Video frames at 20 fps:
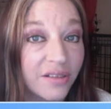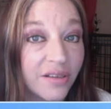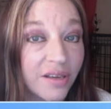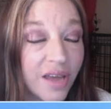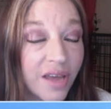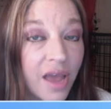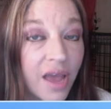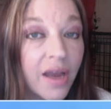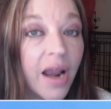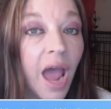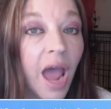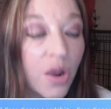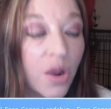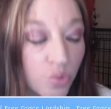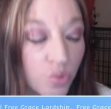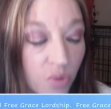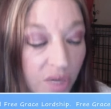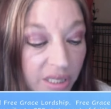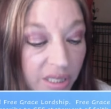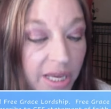And I
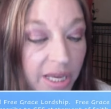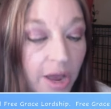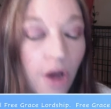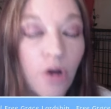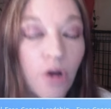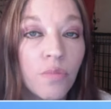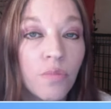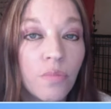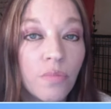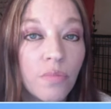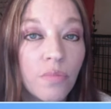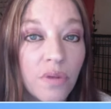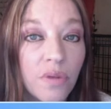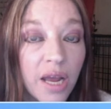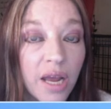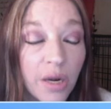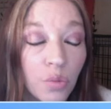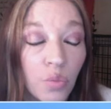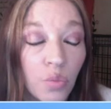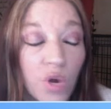really hope
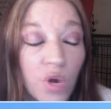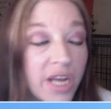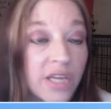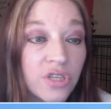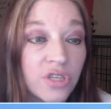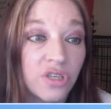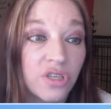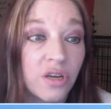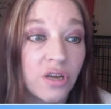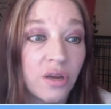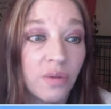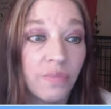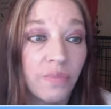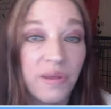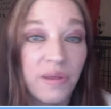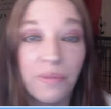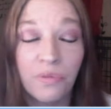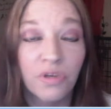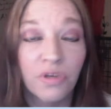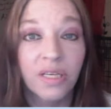and wish
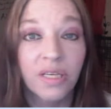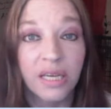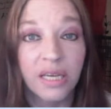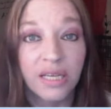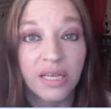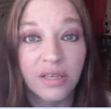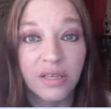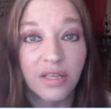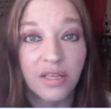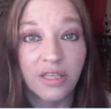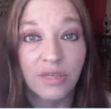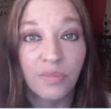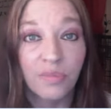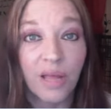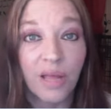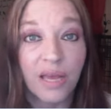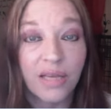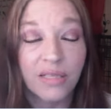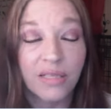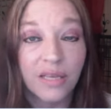people could get to this
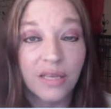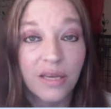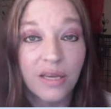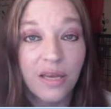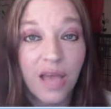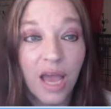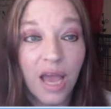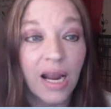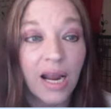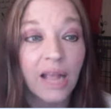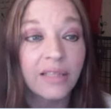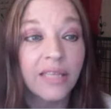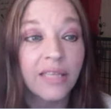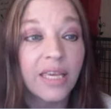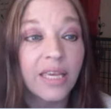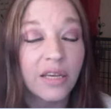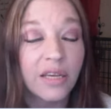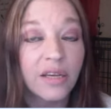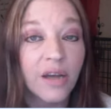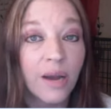place. And I
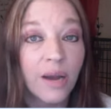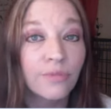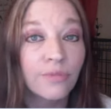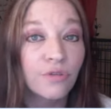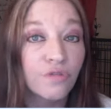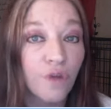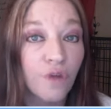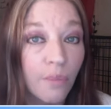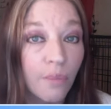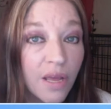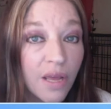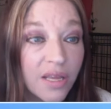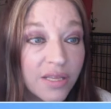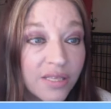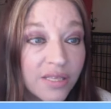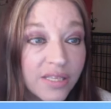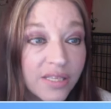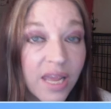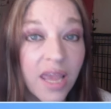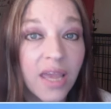think it comes from
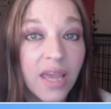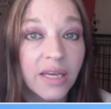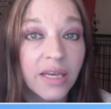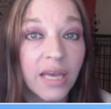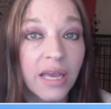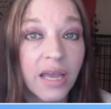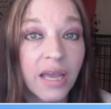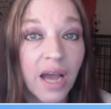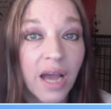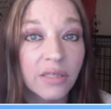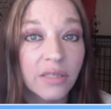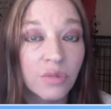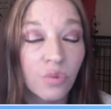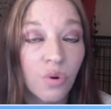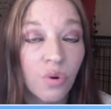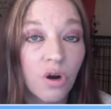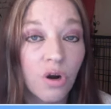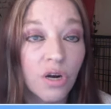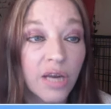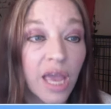staying in God's
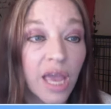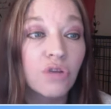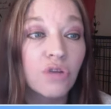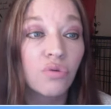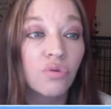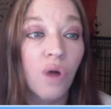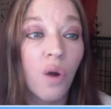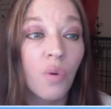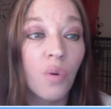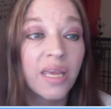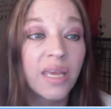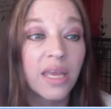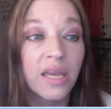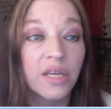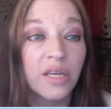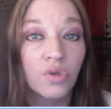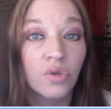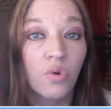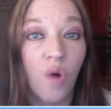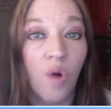word and growing
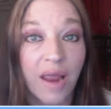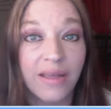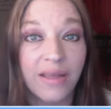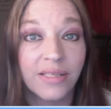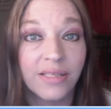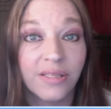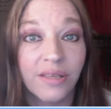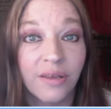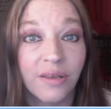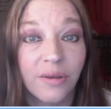in grace.